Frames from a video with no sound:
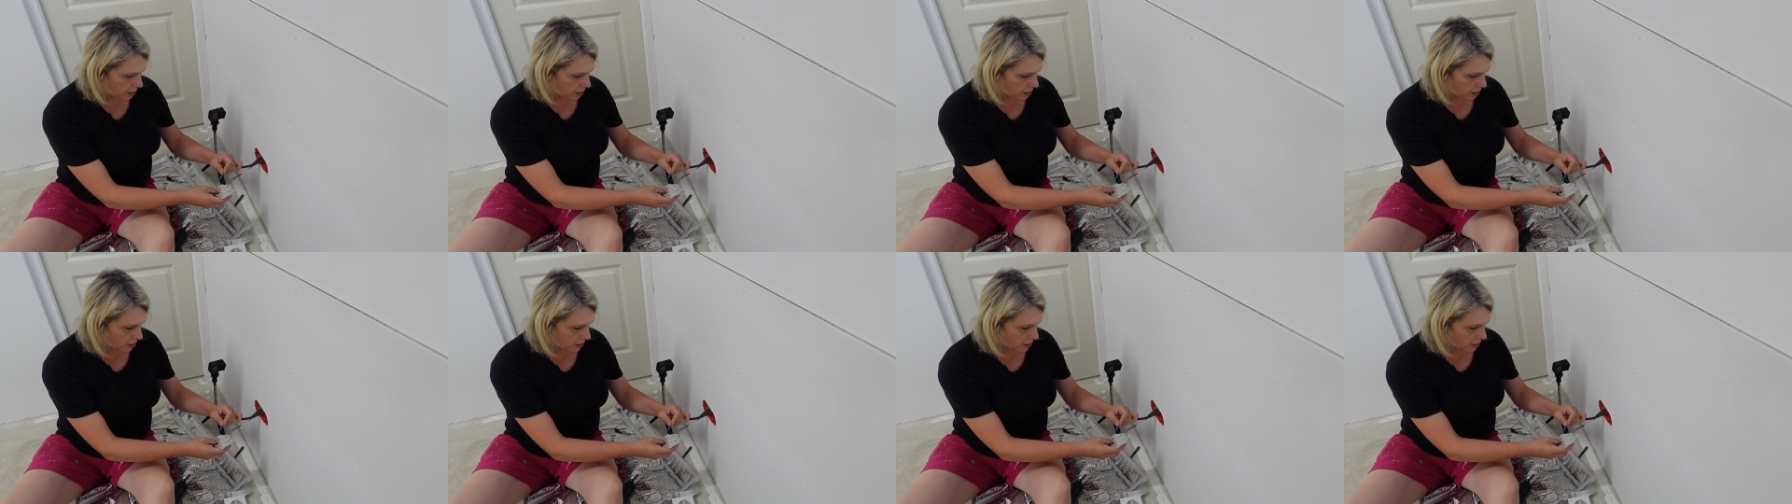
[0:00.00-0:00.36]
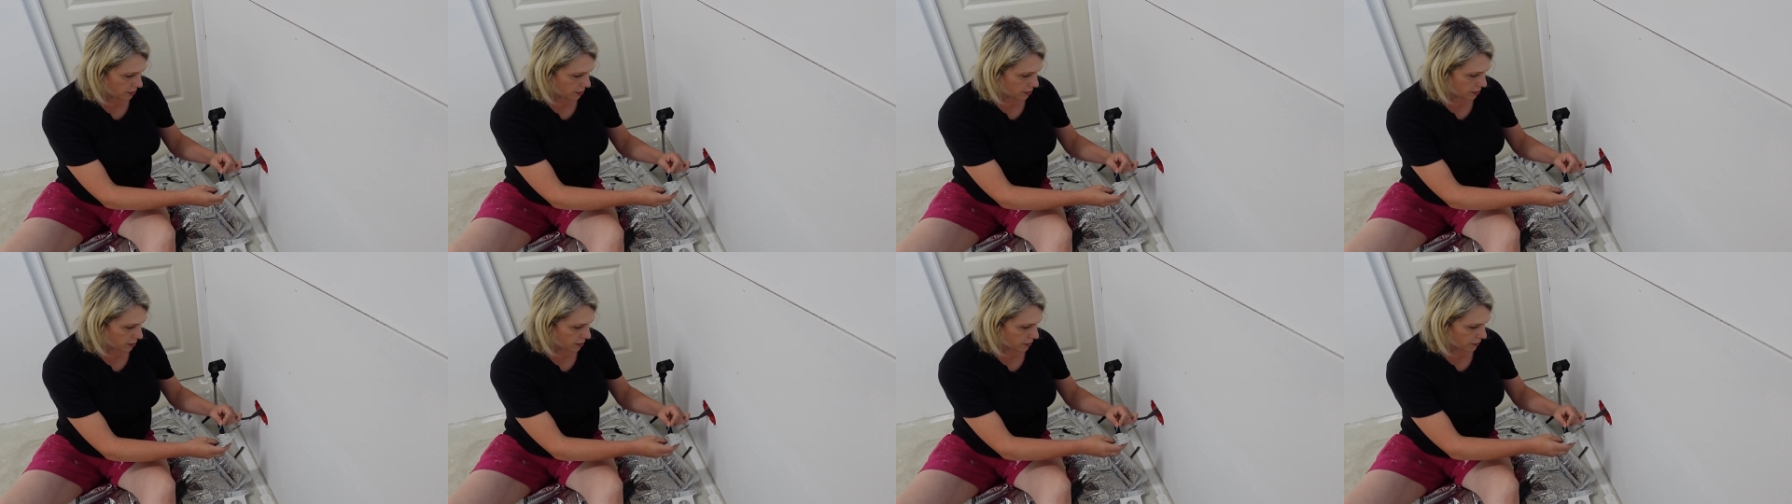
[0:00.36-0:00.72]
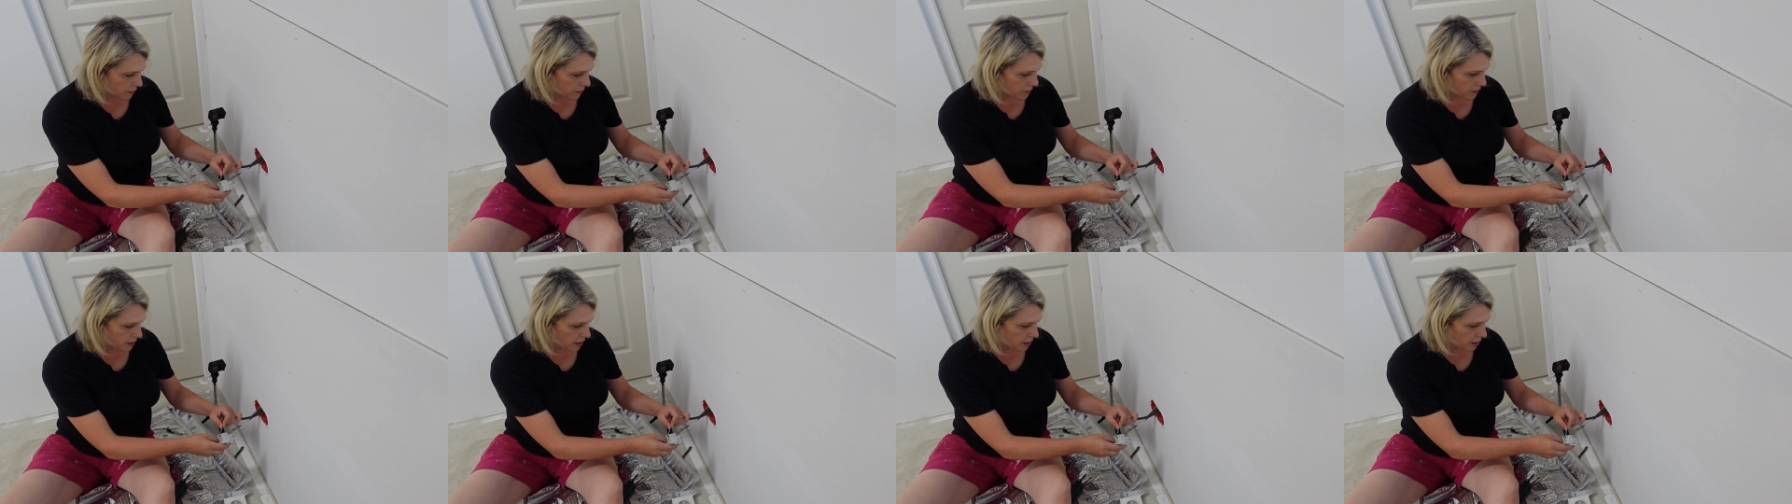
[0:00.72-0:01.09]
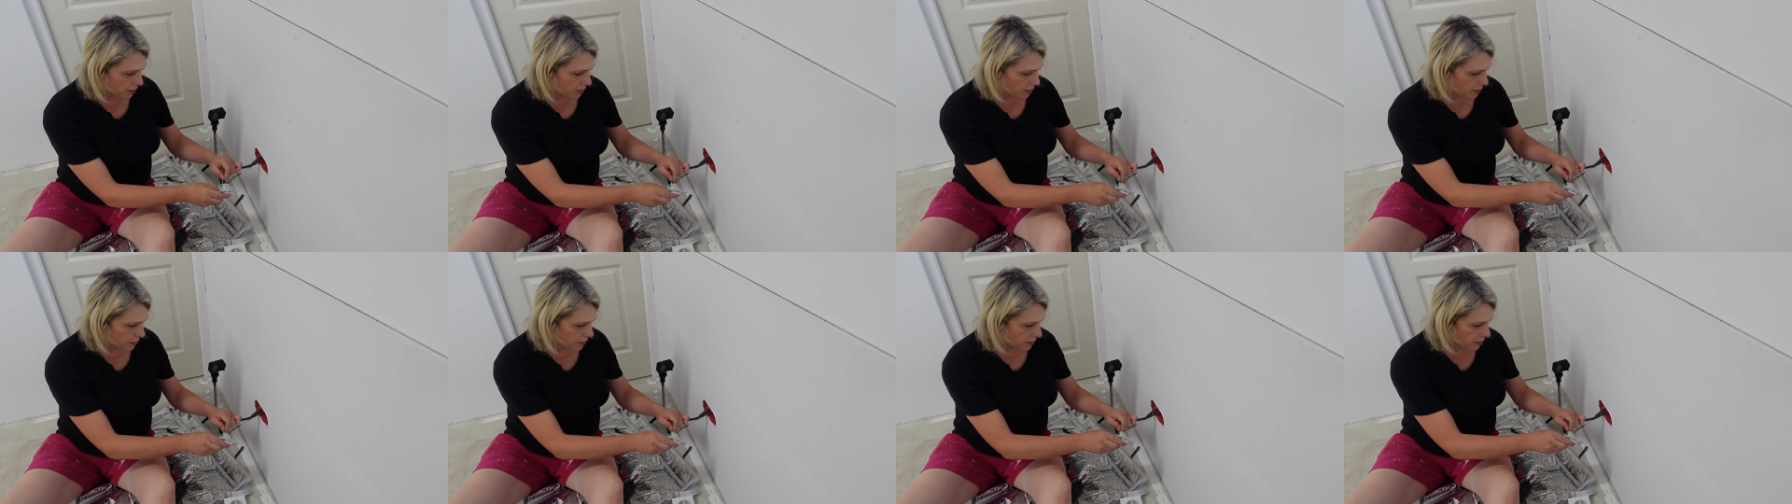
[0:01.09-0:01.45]
uh, goes
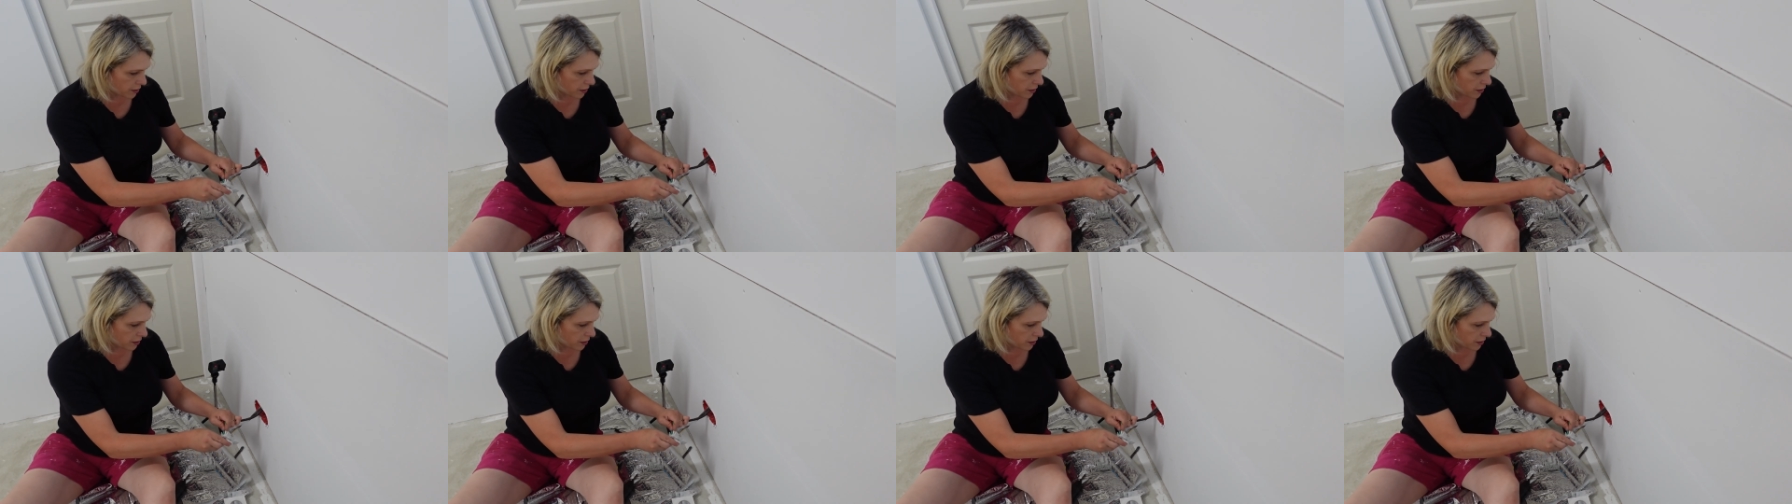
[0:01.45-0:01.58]
here.